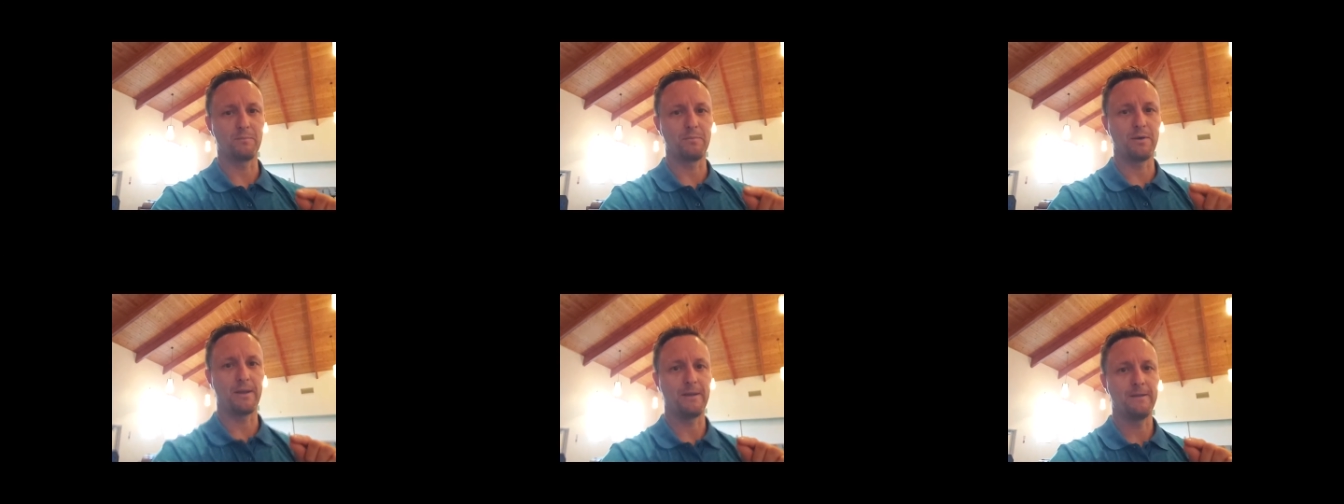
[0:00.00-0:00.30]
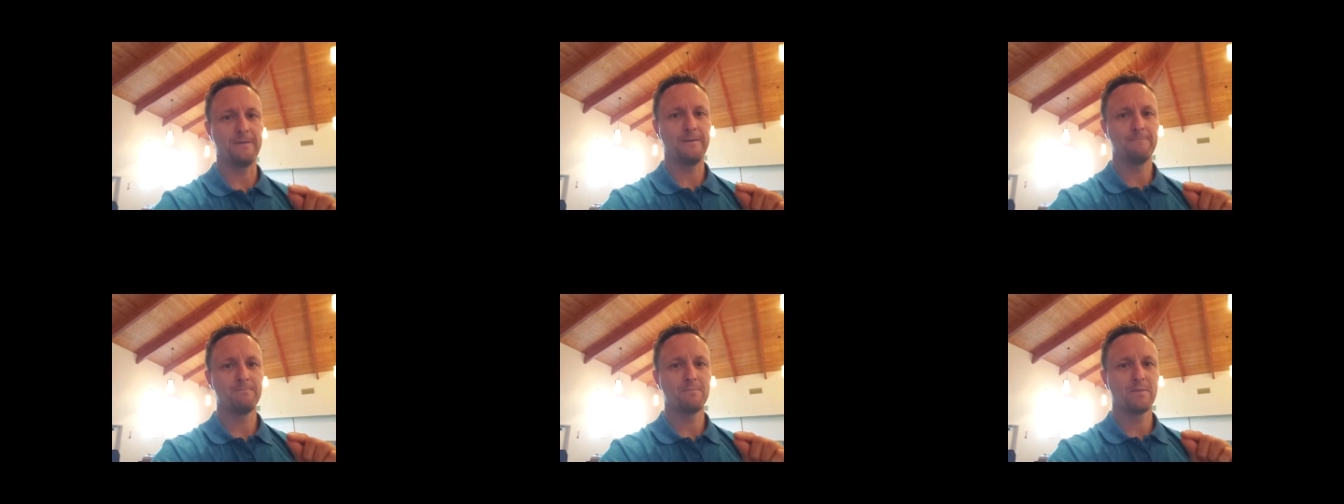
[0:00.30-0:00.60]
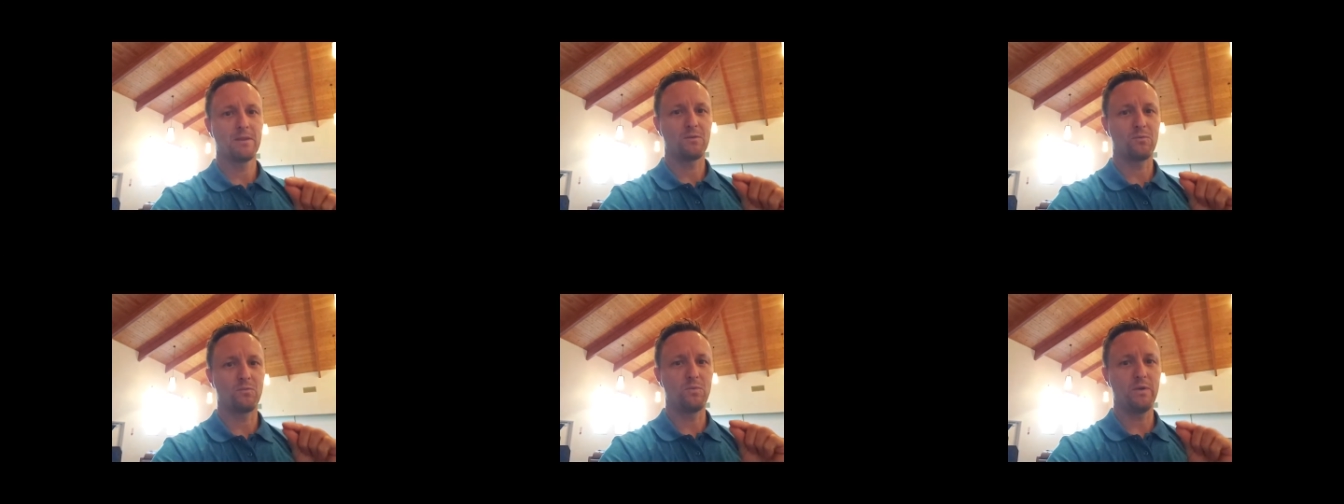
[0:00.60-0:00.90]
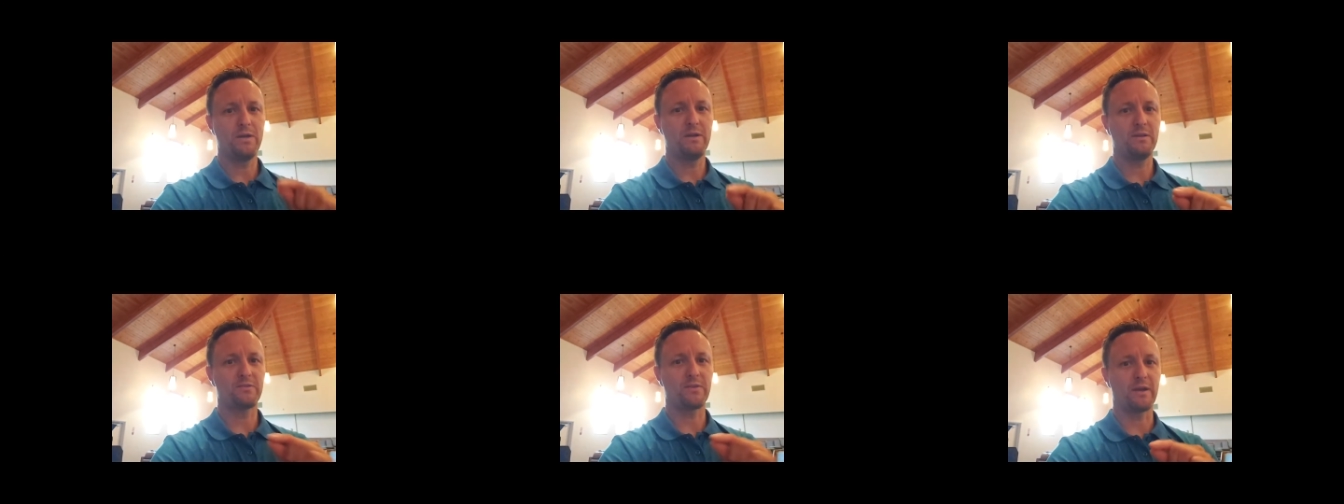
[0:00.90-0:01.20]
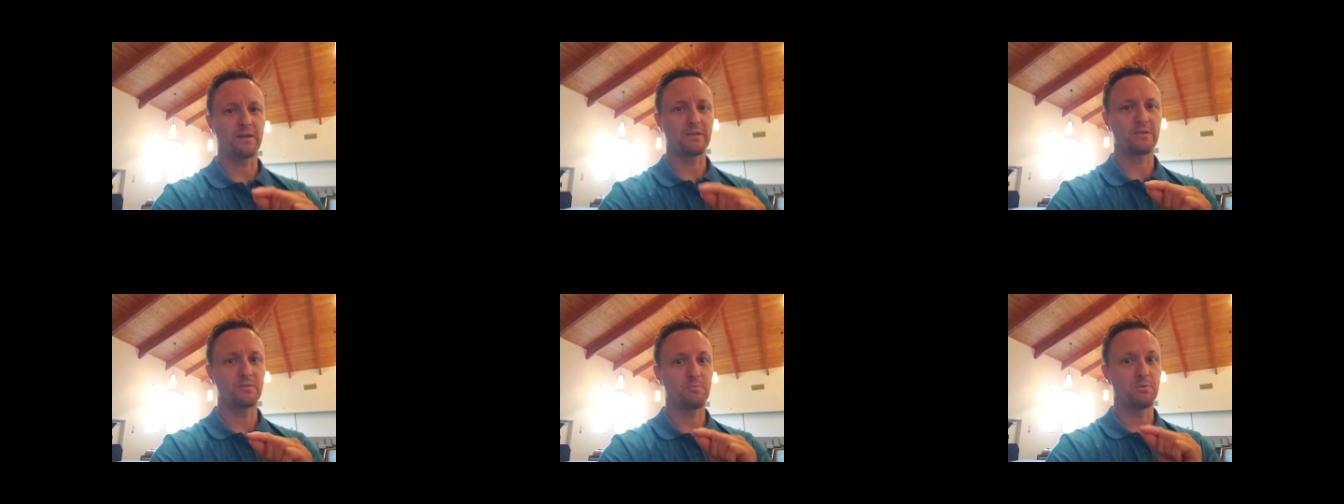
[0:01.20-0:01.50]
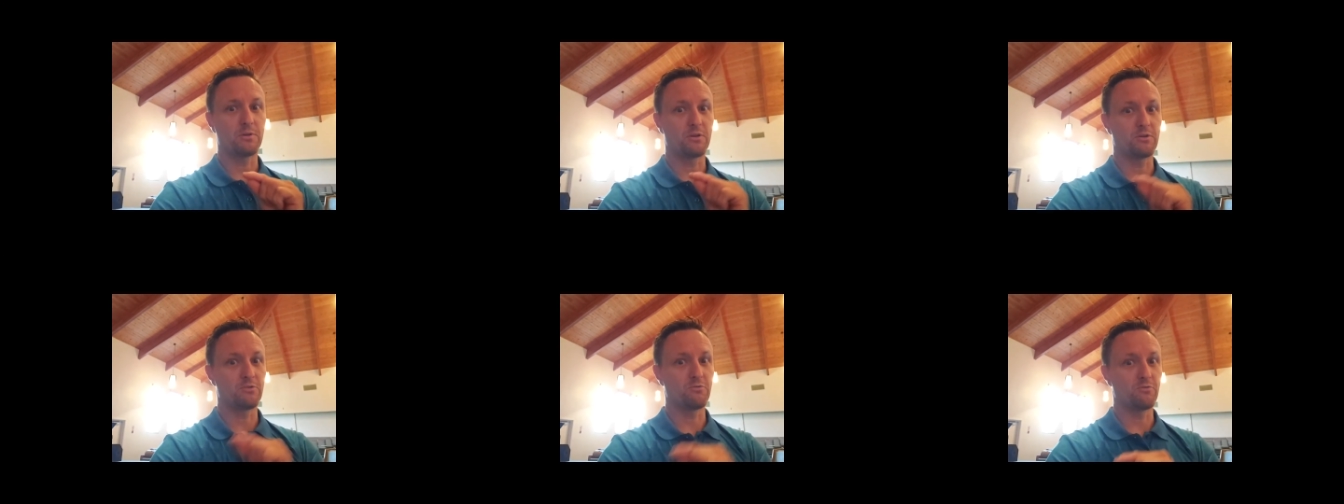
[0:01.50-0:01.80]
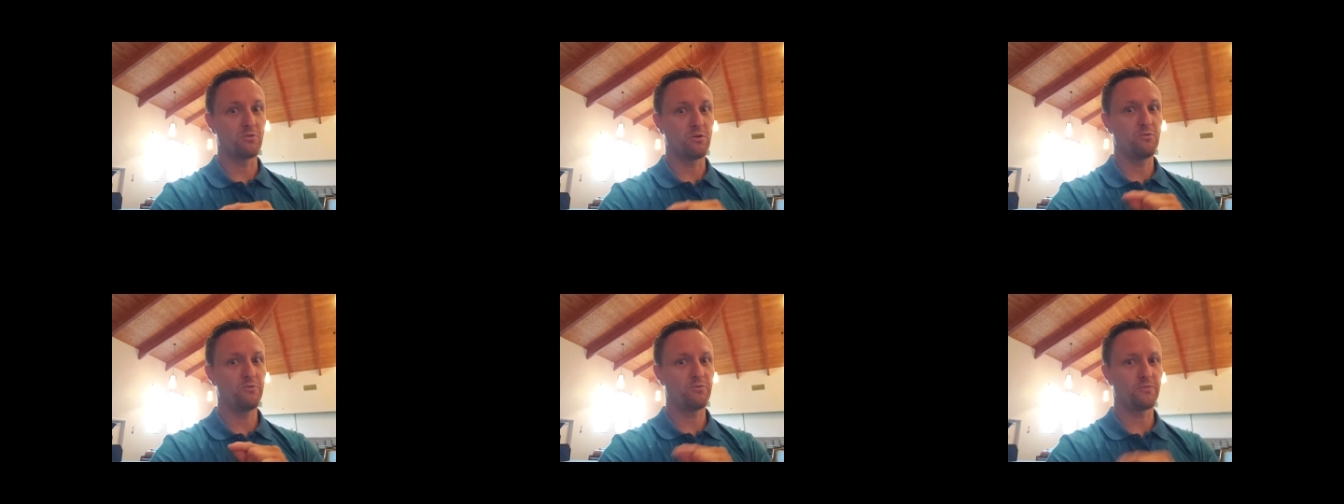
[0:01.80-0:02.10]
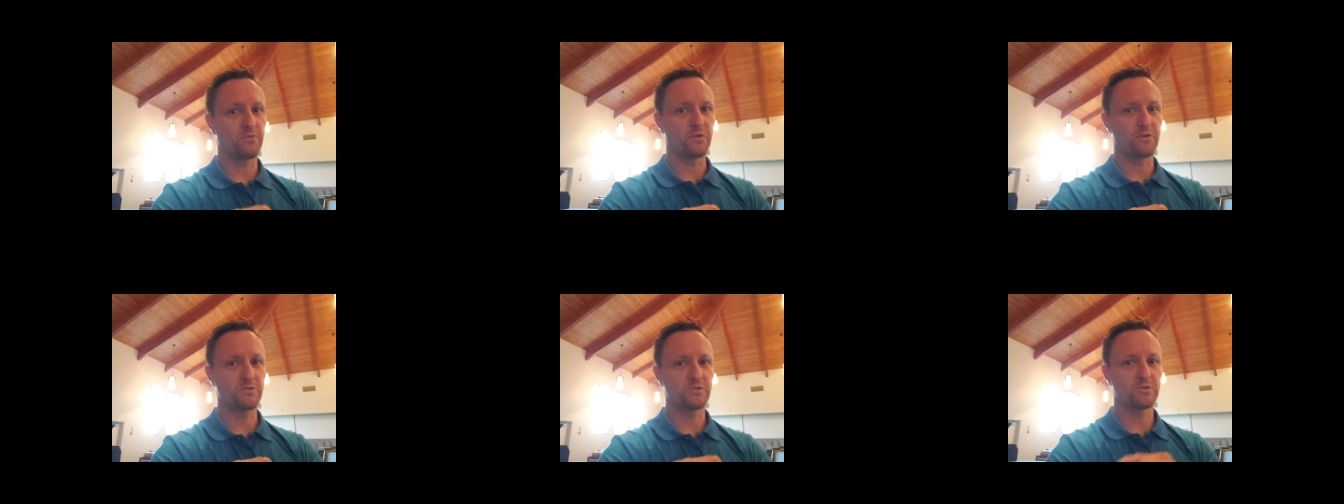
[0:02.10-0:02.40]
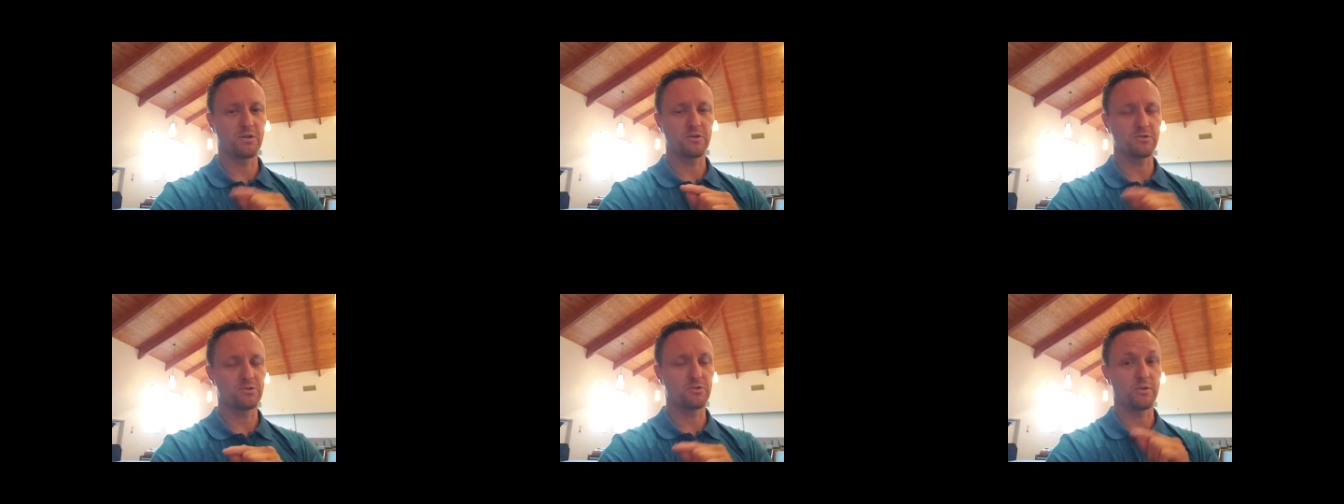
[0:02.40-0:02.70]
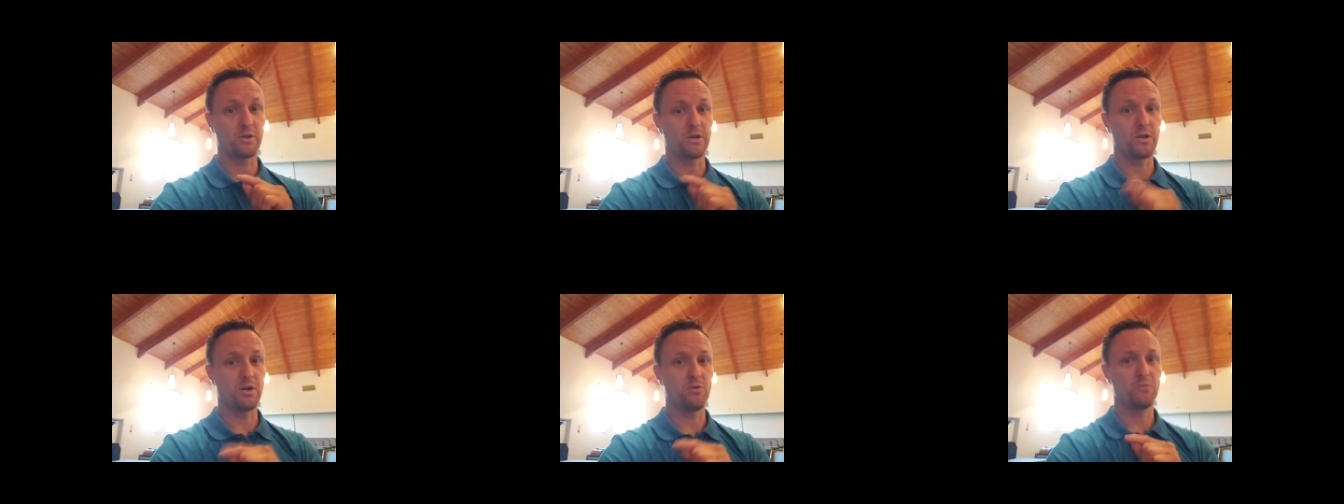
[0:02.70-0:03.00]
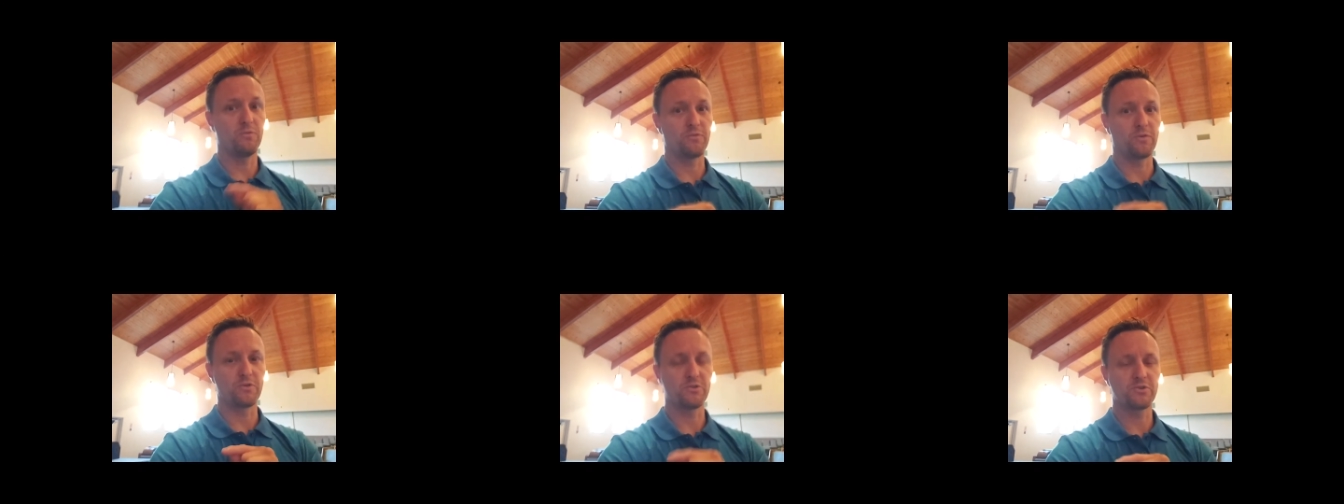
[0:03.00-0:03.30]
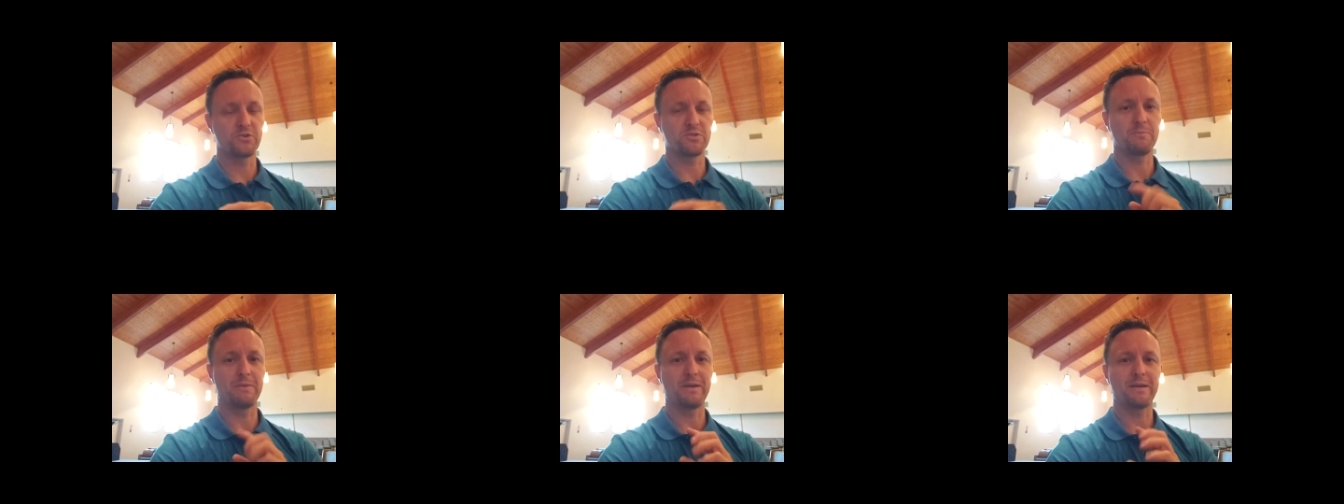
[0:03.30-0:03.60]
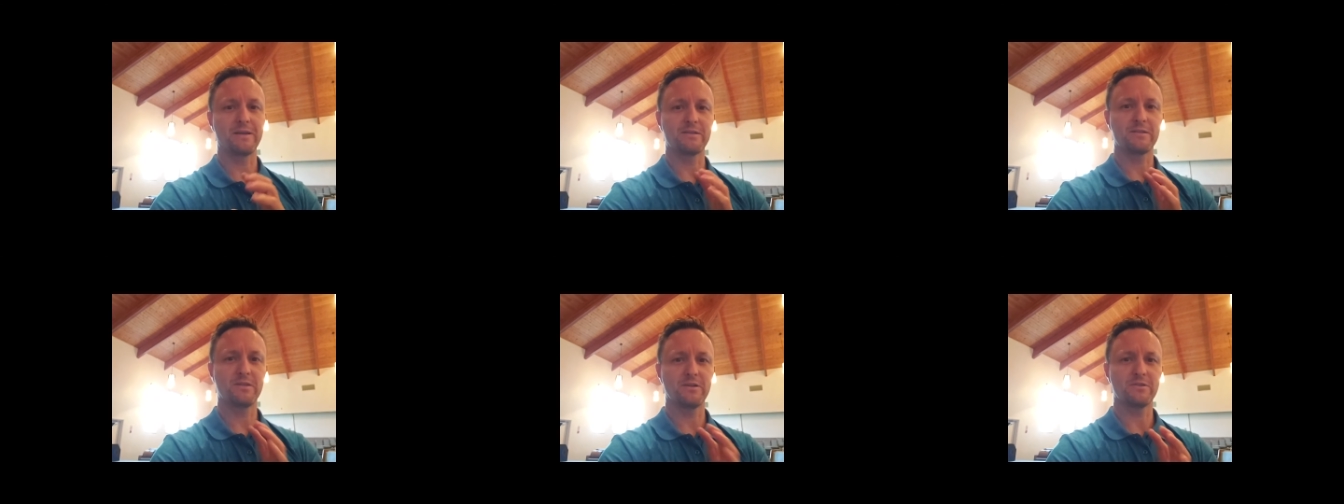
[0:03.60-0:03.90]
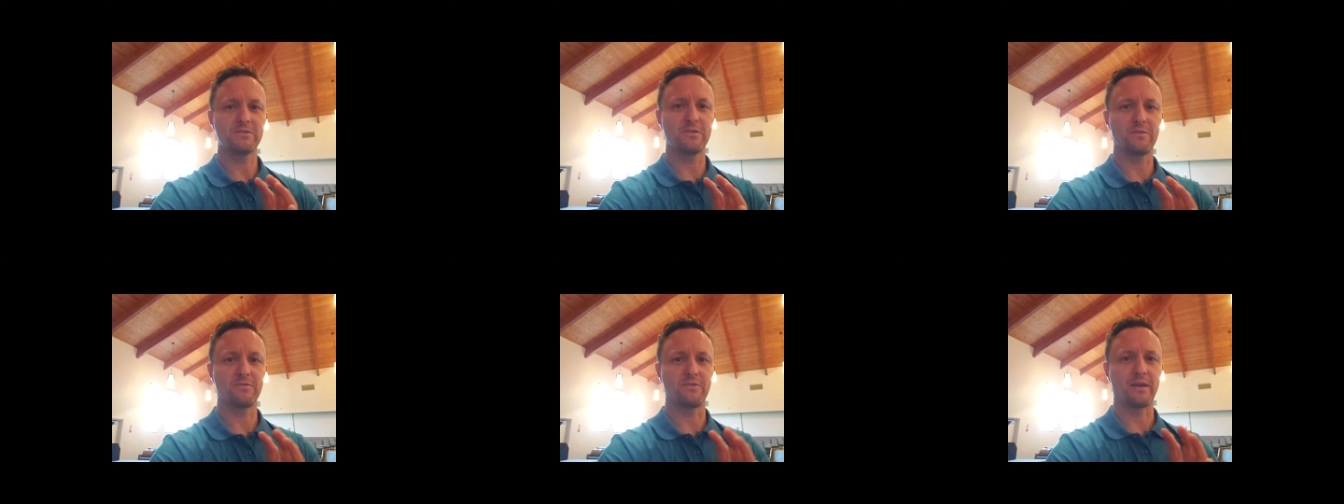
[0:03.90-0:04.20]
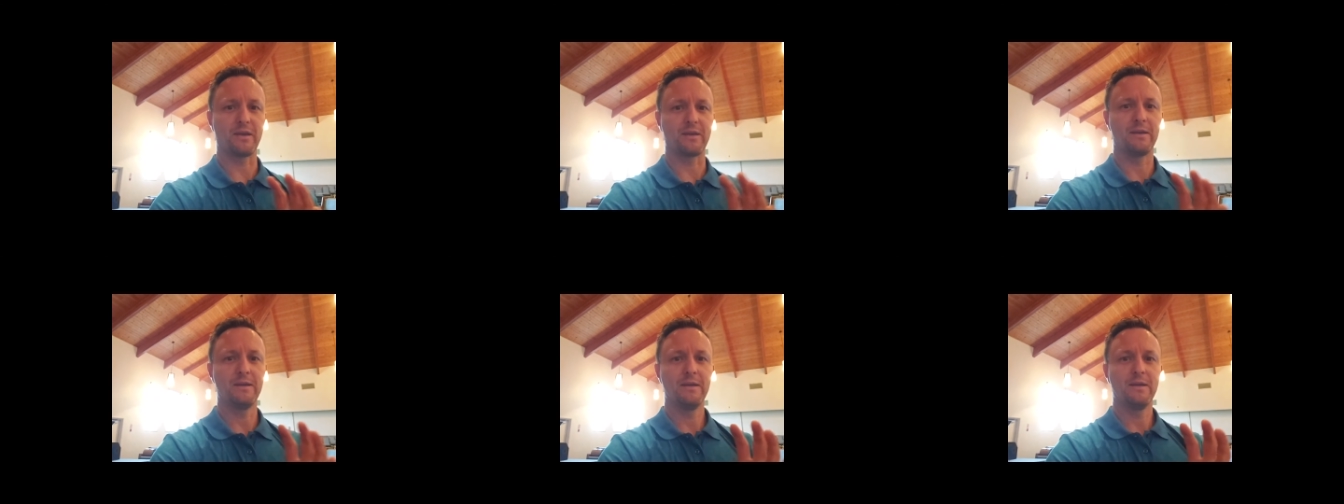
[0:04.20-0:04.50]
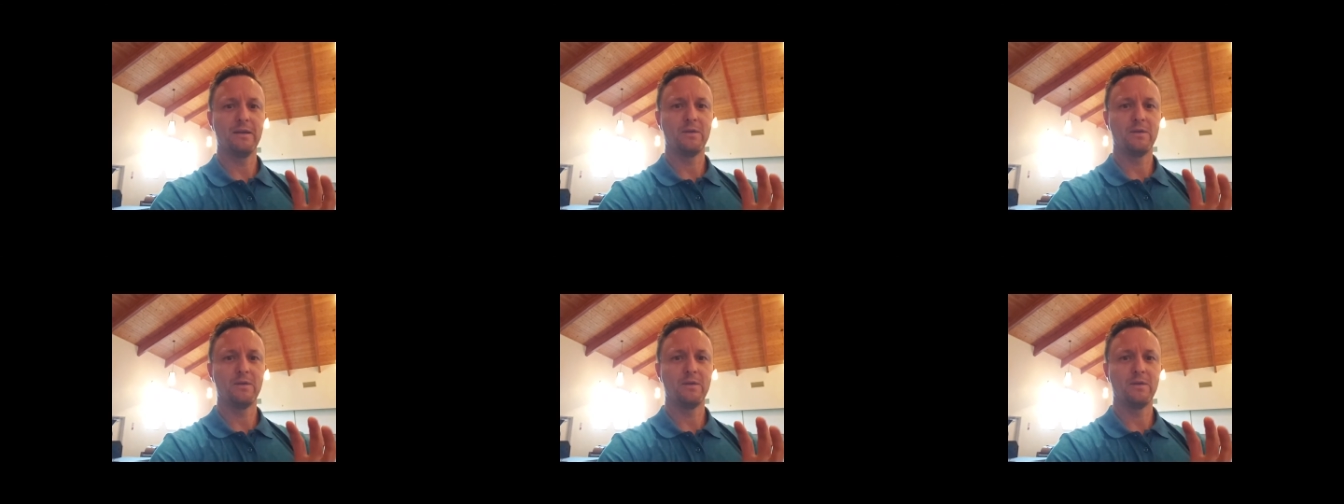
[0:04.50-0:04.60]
But we decided to put grow first, or sorry, go first, because here's the thing